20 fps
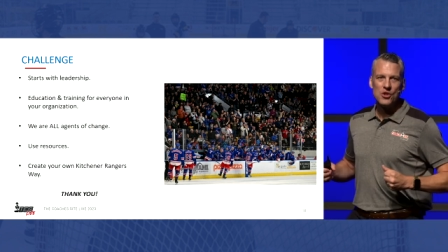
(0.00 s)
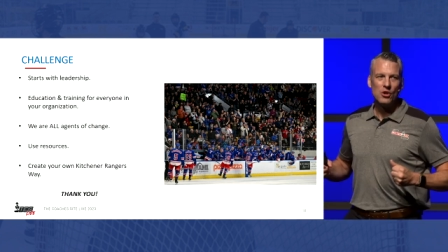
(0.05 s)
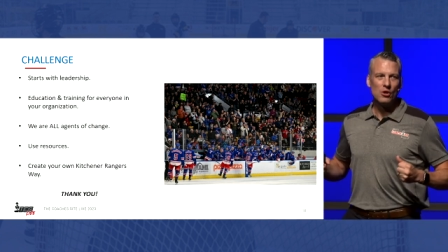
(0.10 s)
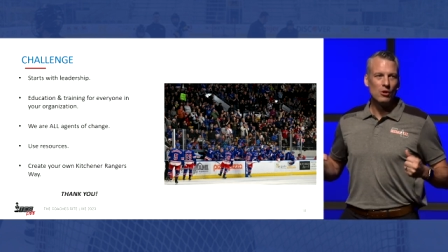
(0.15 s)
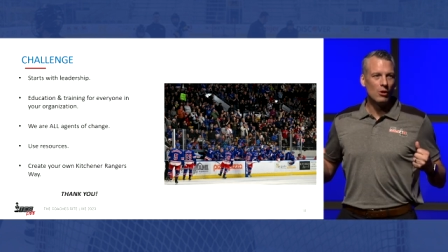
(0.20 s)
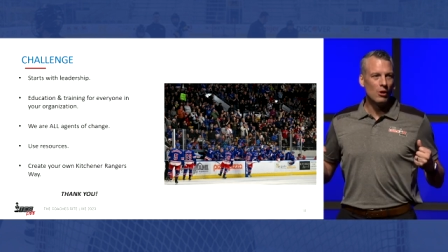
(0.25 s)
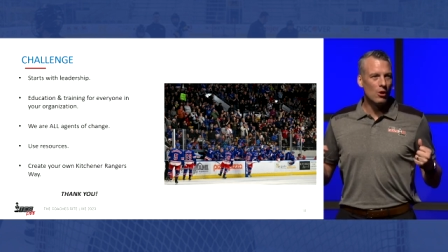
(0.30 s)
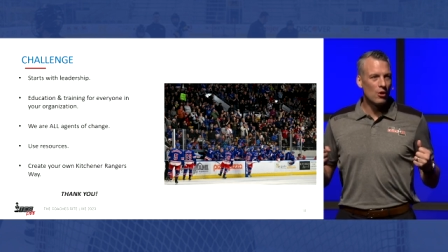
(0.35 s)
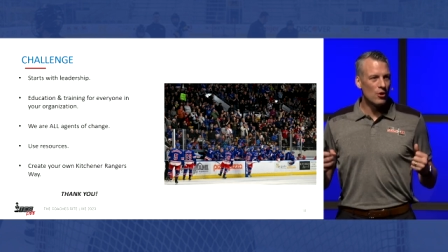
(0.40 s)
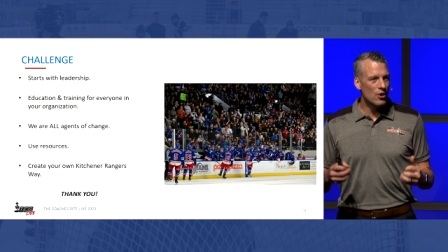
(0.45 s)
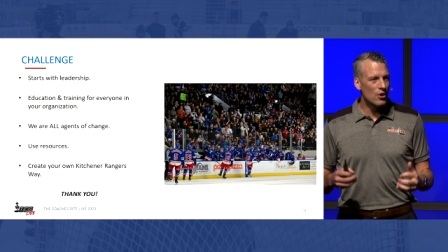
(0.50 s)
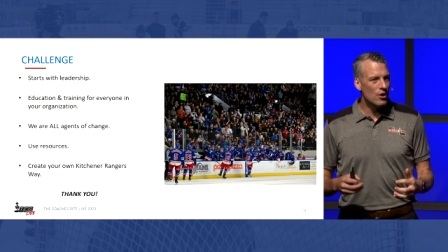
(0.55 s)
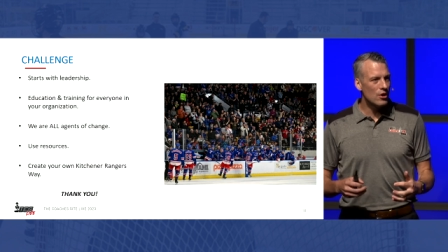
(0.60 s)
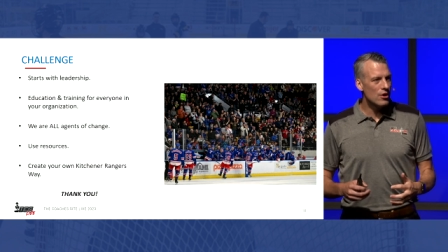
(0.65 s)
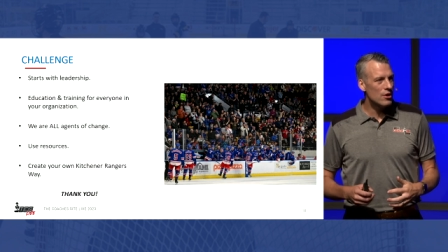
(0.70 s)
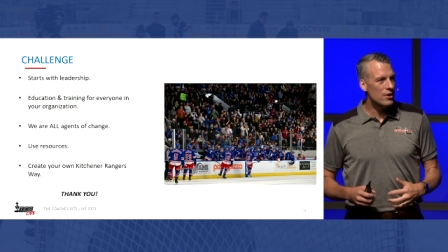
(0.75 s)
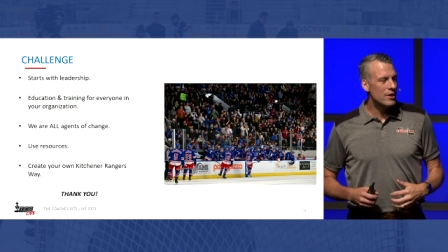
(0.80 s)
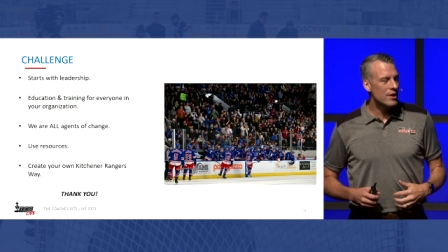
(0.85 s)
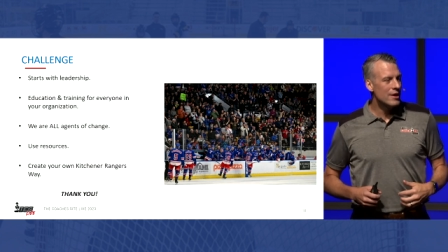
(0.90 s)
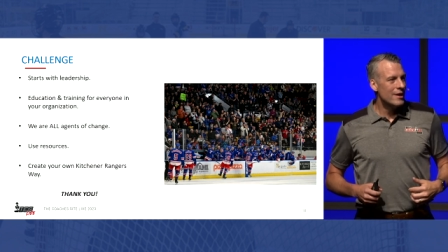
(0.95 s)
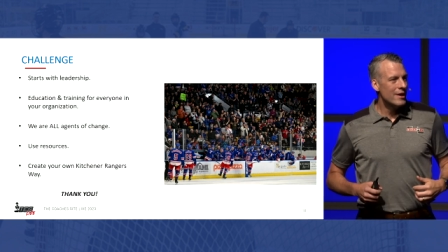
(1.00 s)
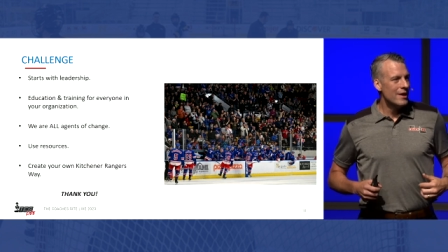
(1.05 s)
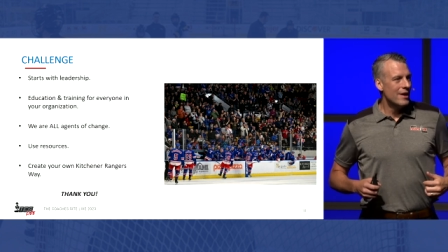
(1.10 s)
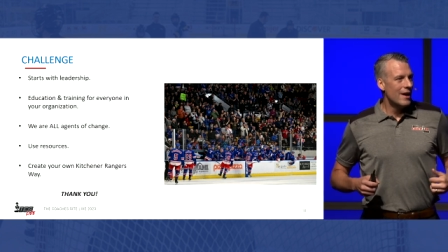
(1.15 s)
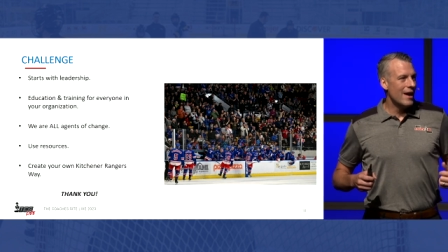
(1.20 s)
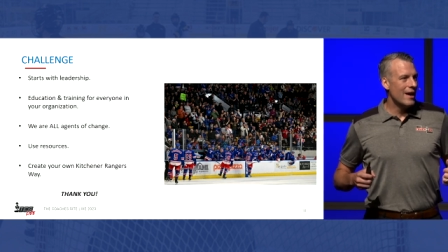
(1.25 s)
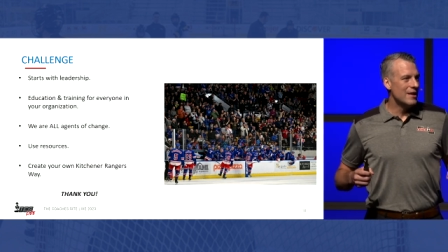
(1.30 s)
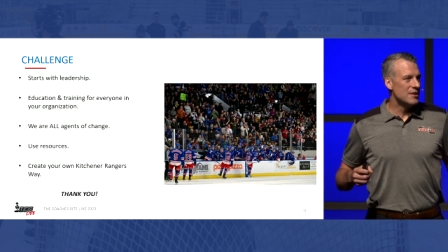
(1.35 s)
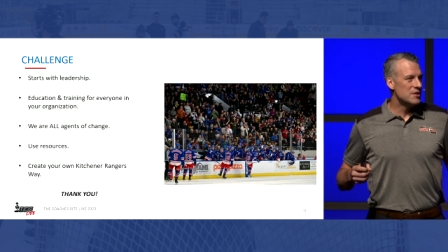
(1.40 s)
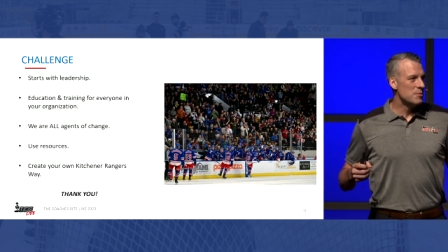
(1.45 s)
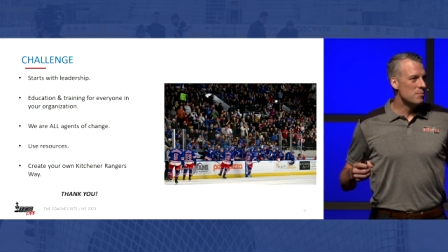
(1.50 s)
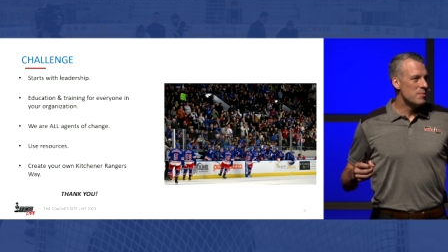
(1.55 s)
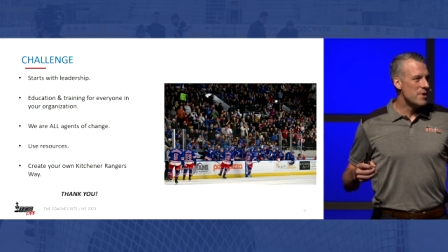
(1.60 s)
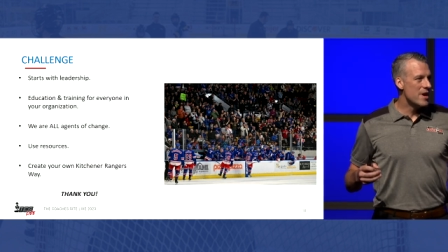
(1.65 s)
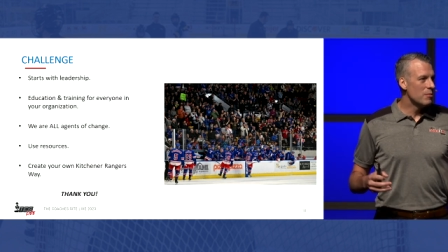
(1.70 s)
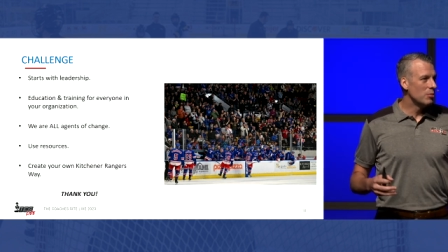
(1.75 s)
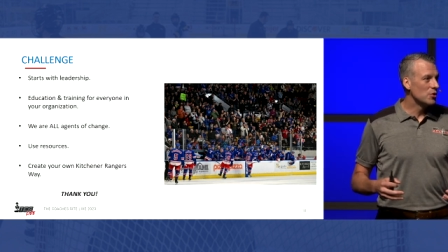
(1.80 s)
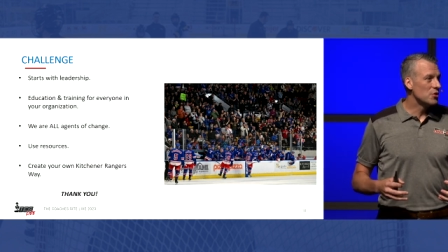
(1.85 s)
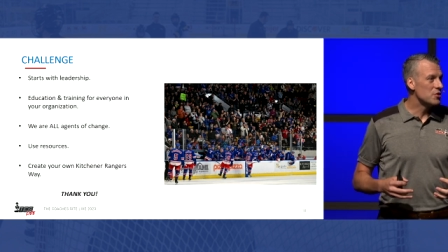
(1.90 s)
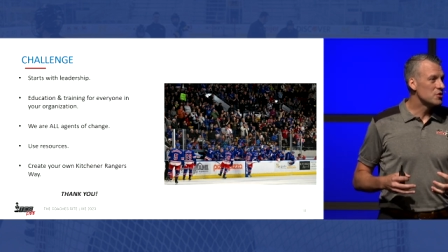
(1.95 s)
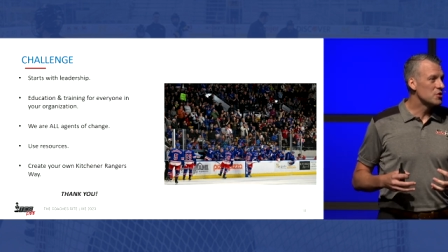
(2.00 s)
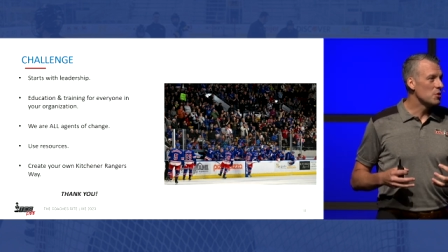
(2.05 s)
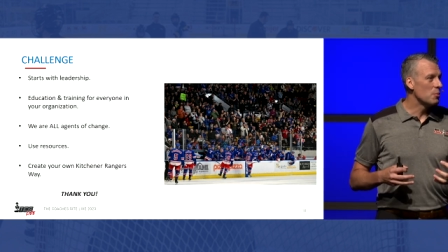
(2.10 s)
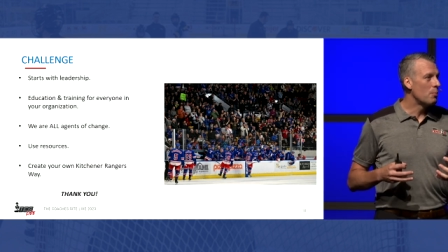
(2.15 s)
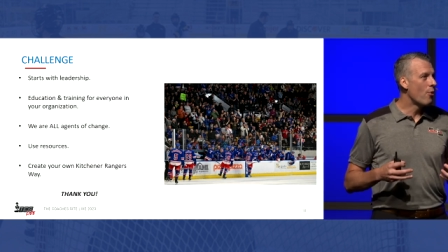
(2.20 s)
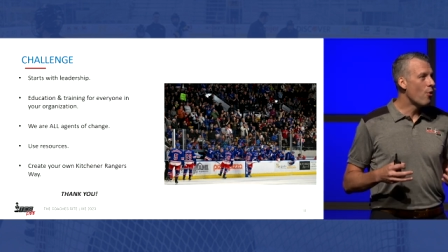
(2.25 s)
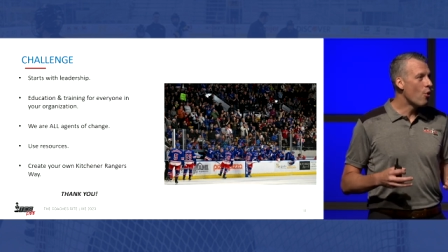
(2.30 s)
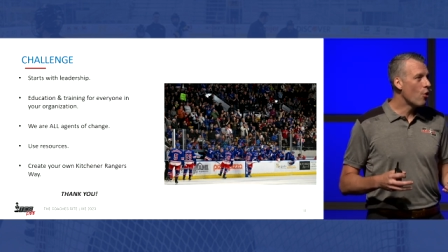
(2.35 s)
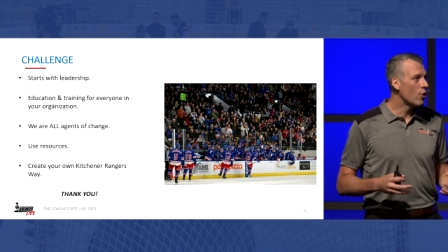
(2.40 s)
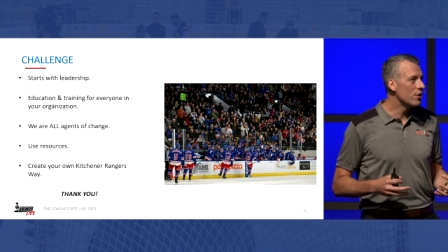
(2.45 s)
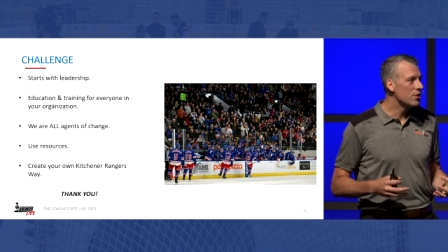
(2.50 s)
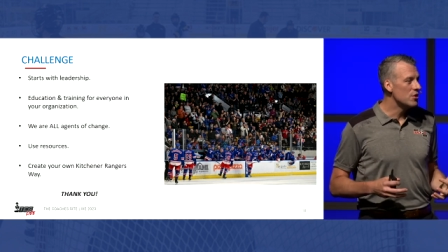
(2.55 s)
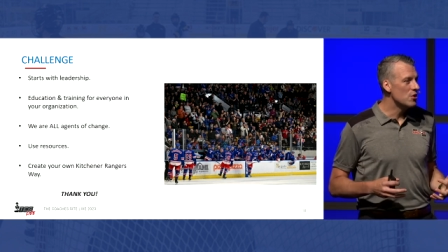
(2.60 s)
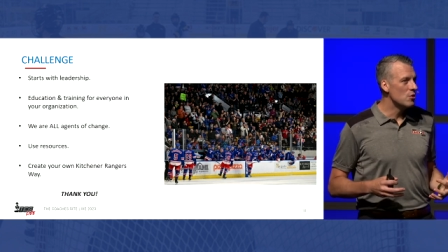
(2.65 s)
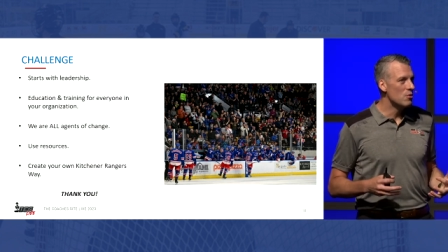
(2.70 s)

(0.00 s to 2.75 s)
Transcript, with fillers: to learn and to be able to support